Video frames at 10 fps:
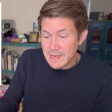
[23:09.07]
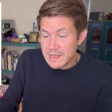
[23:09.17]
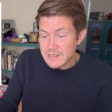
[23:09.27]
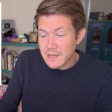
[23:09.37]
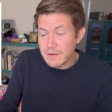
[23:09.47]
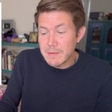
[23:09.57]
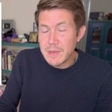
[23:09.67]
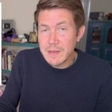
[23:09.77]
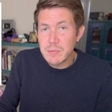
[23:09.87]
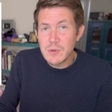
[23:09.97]
So a
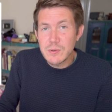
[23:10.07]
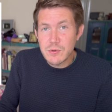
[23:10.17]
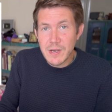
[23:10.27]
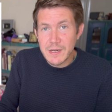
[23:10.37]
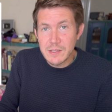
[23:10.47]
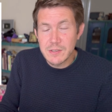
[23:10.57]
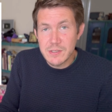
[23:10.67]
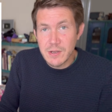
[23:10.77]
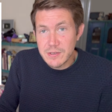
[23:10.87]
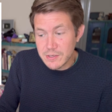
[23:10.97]
big blue triangle is
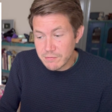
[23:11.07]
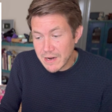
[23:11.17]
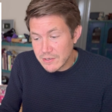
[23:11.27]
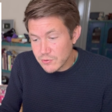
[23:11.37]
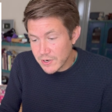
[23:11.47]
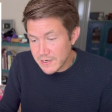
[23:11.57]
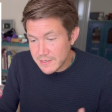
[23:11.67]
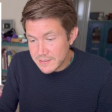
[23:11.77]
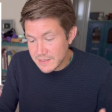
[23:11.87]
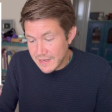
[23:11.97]
known as a grand trine.
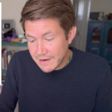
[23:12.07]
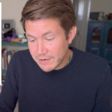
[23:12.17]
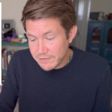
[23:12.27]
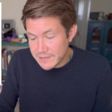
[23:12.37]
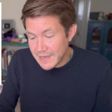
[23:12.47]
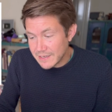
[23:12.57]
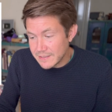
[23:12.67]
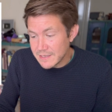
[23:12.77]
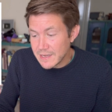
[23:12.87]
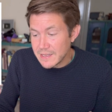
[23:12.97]
It's an area of
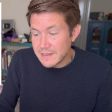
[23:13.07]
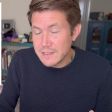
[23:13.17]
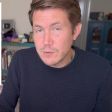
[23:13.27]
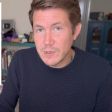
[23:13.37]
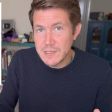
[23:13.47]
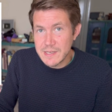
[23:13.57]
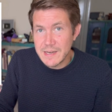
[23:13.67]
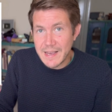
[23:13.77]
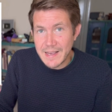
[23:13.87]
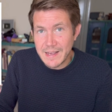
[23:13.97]
talent. This one is in
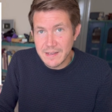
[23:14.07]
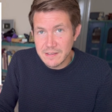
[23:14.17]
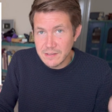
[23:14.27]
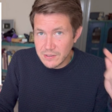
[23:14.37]
air